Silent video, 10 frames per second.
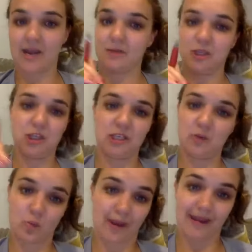And she
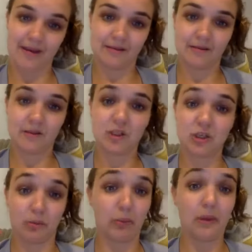didn't wait.
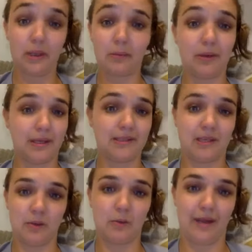She really, really
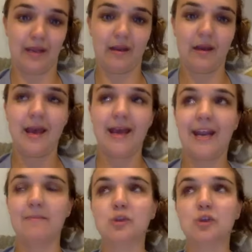didn't wait. And
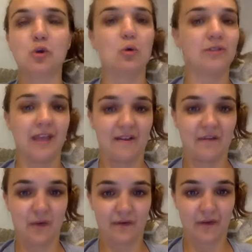I'm so
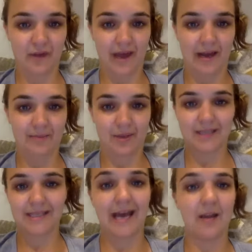thankful for that,
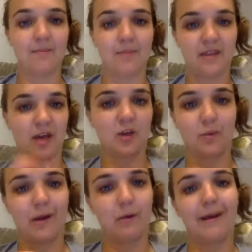because had it been the other
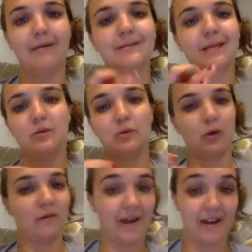way around, I don't know
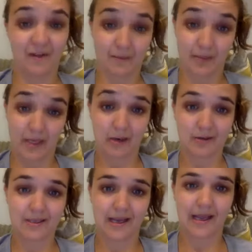if I'd even be here
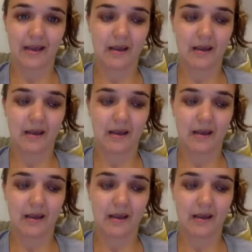today.